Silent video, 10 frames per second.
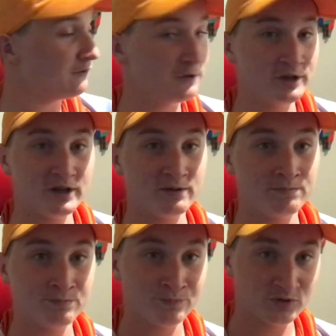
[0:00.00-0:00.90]
you did,
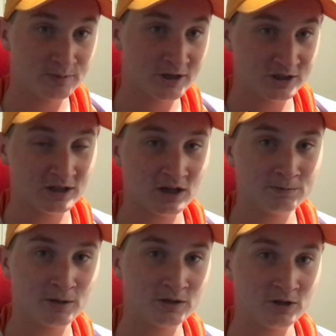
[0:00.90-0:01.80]
smash that like
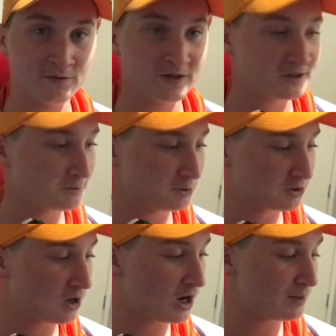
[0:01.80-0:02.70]
button. Don't forget to
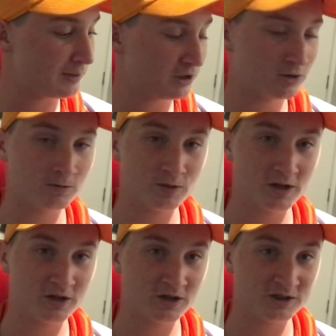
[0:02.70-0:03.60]
subscribe and comment what
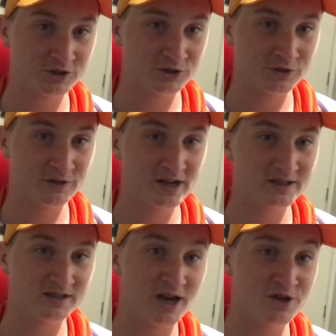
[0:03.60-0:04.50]
Lego guns I should do
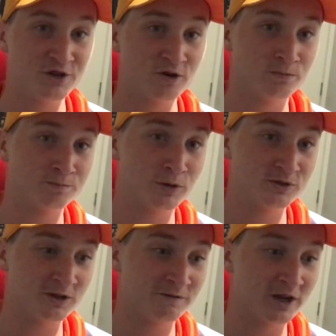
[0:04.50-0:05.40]
next, and turn on post
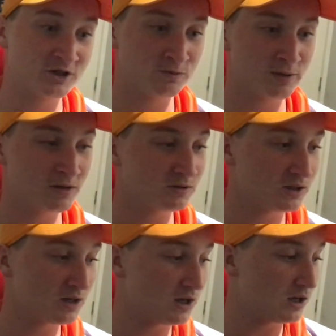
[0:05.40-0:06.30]
notification bells.
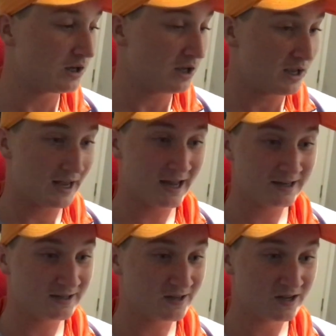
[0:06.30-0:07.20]

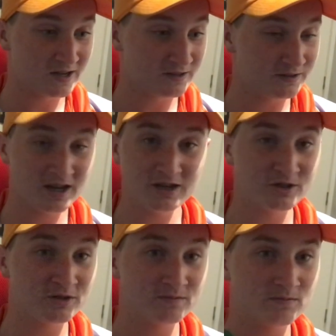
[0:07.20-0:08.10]
And yeah,
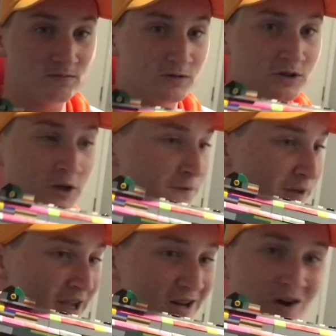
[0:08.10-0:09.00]
don't
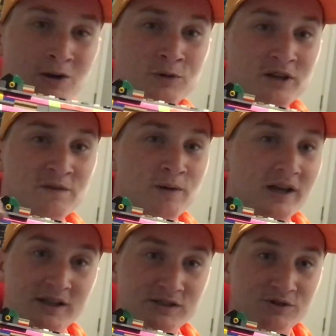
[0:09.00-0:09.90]
forget, I will leave my
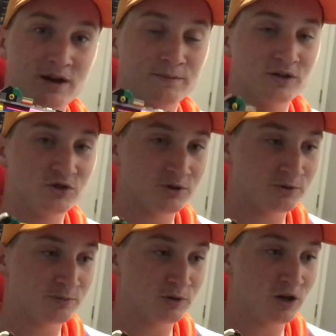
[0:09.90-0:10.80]
Instagram in the
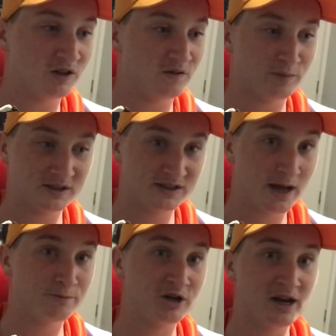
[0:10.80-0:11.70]
description below. I'll leave my
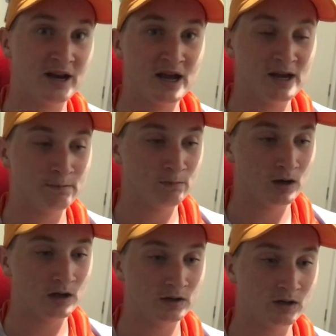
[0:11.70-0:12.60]
Snapchat name,
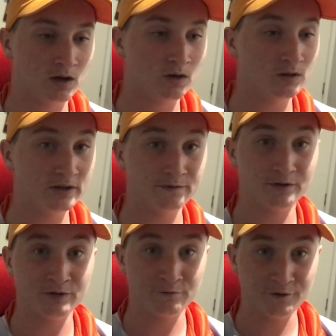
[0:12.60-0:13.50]
and I'll leave
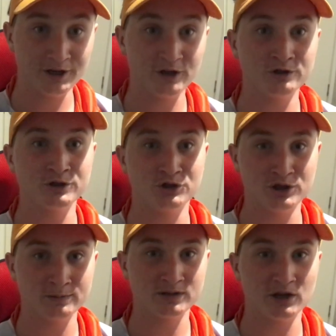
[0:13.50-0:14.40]
the video to
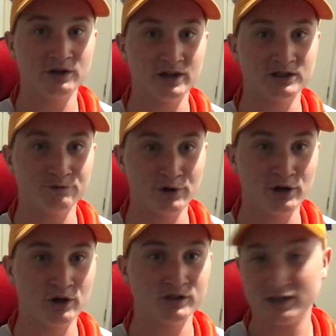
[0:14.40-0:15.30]
Jim's Lego Guns
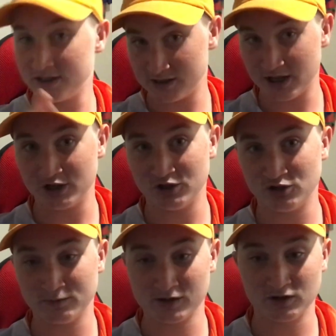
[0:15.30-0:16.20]
videos. Yes, thank you to
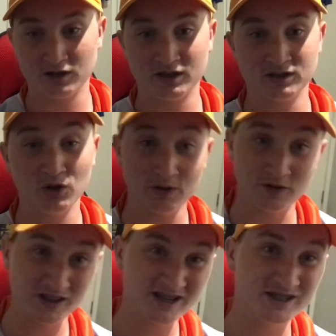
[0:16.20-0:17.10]
Jim's Lego Guns. I'll leave the
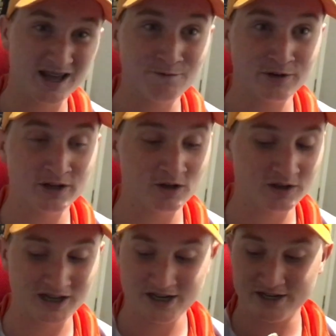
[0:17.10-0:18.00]
link to that video
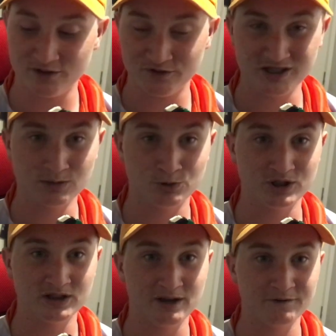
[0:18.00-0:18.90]
that he did on this, which he
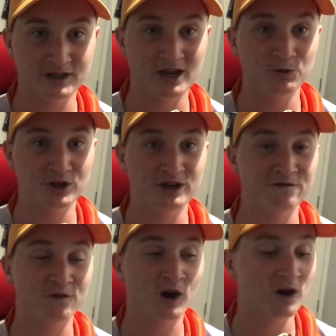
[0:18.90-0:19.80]
left the LDD
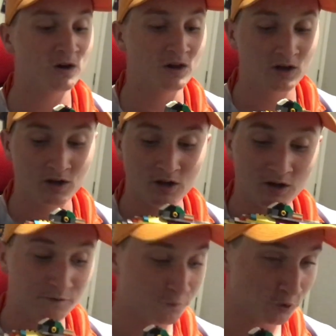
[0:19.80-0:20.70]
file
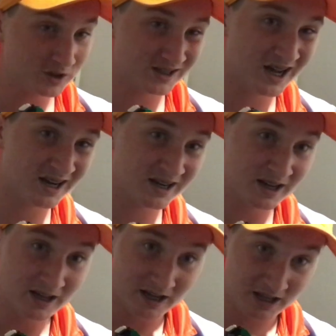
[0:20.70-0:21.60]
for this gun
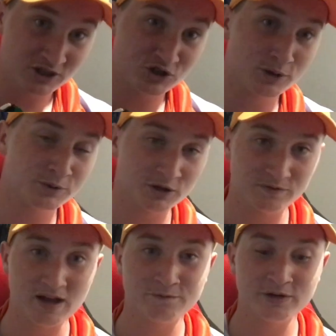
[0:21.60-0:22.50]
in the description of
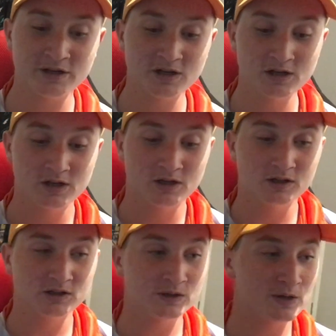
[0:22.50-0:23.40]
that video.
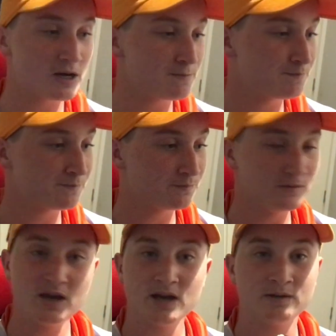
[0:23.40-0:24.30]
So
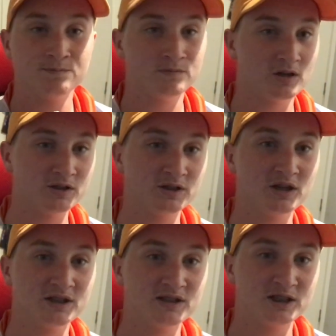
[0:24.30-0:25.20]
yeah, I'll see you
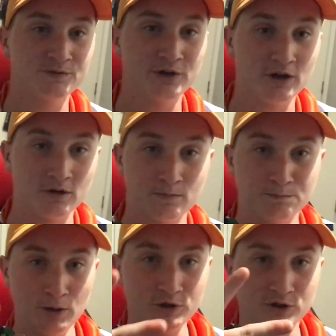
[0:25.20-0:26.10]
guys in the next video.
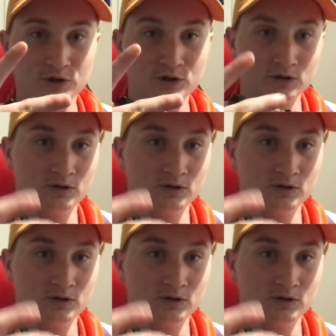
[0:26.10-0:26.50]
Peace!